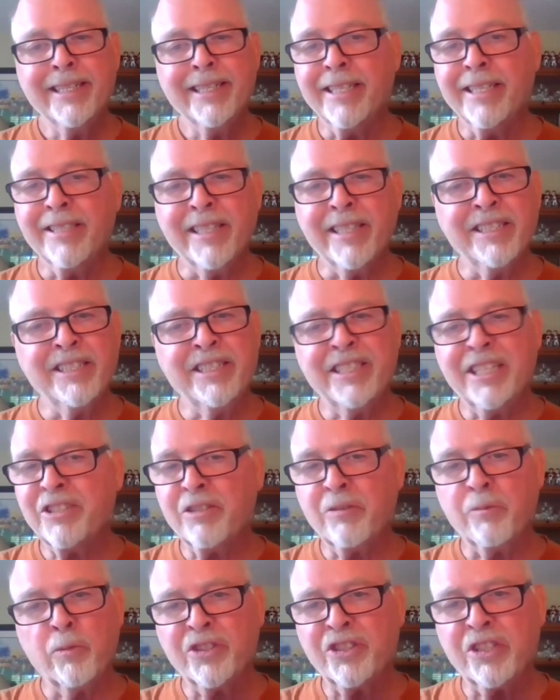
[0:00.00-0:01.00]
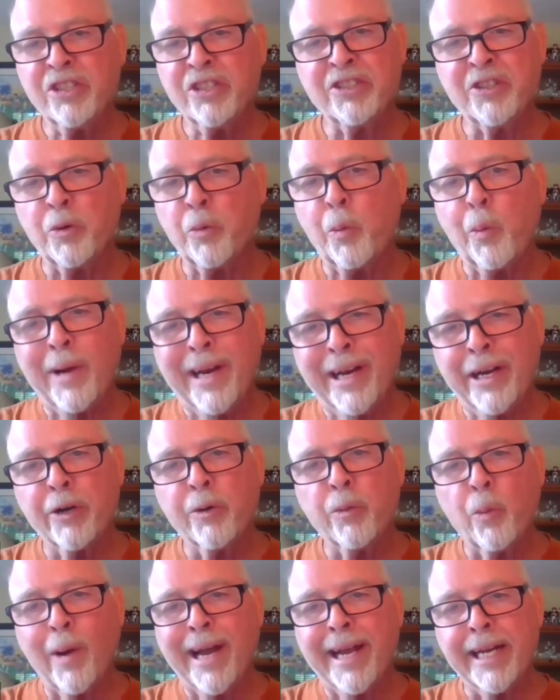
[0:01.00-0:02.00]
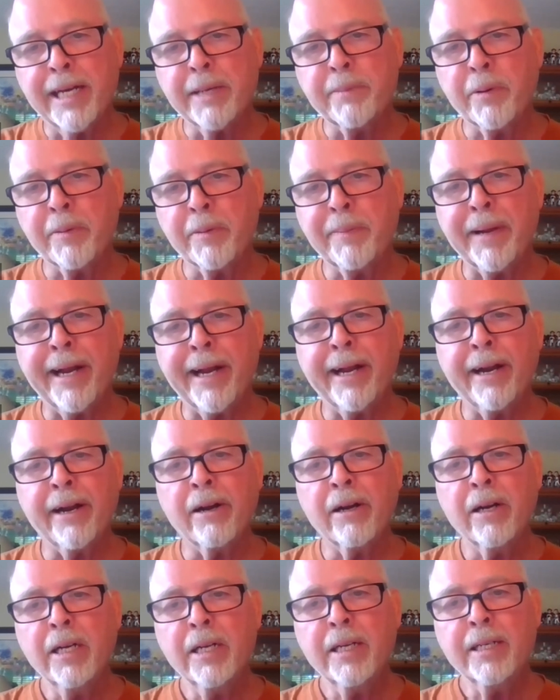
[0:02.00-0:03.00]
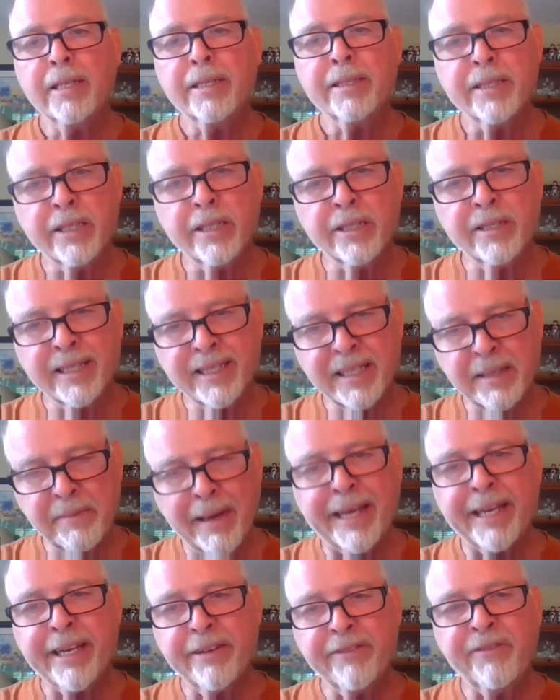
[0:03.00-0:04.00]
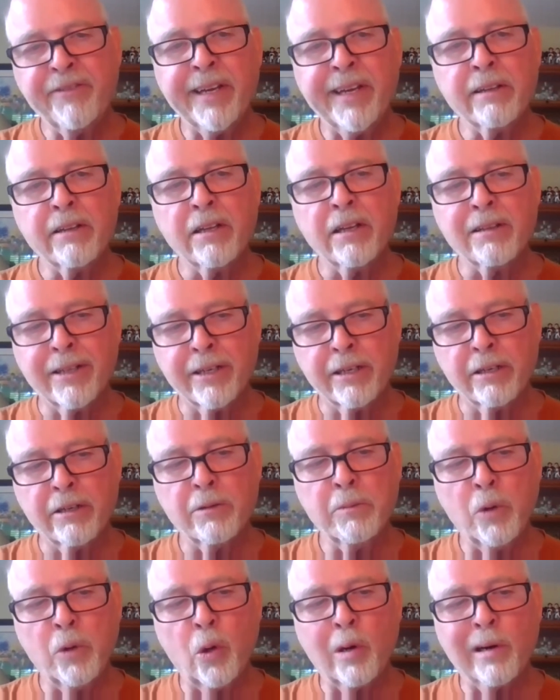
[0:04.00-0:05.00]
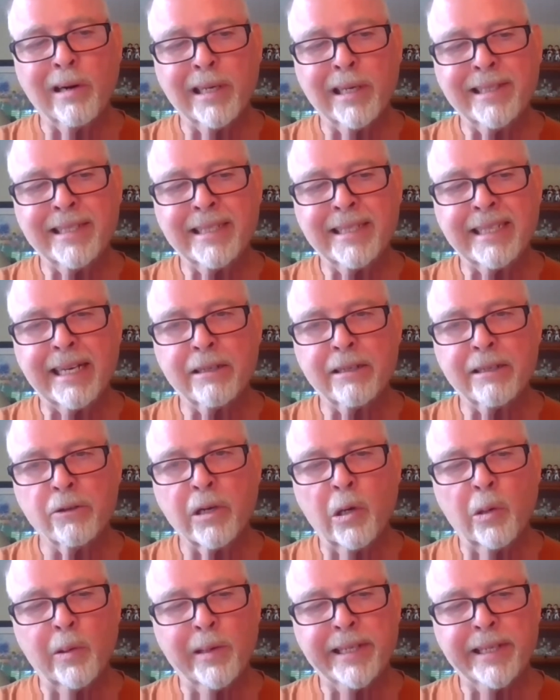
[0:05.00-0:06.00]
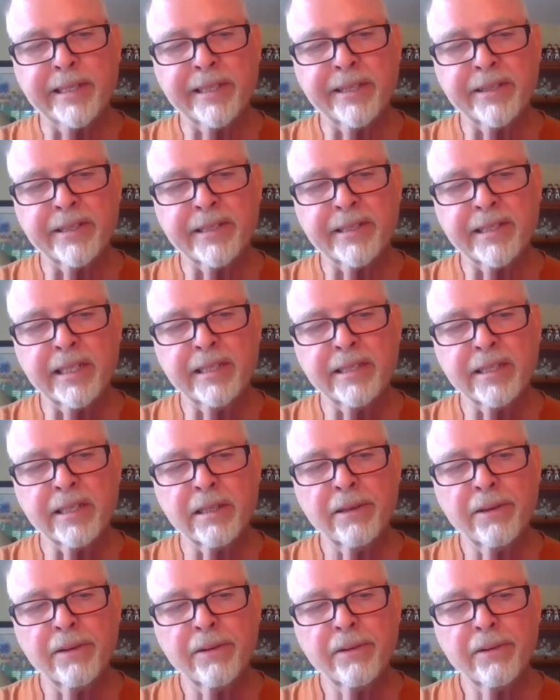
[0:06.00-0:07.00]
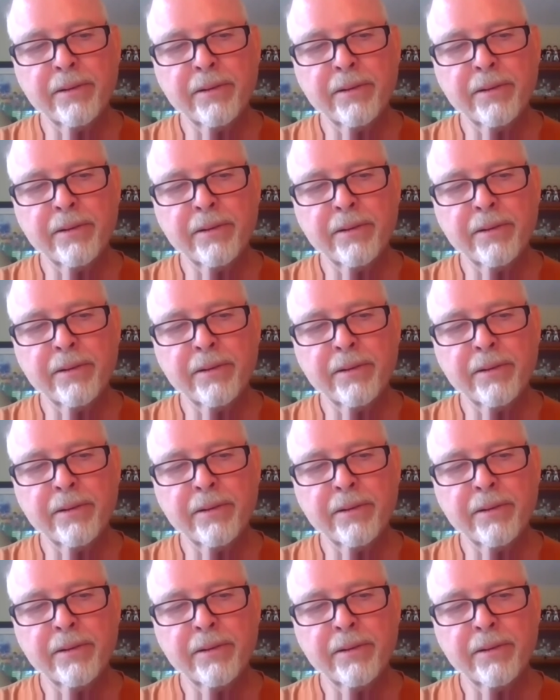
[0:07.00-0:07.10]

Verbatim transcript: it's just such a weird way to prepare. Does it make you feel a little more unsettled going into the season?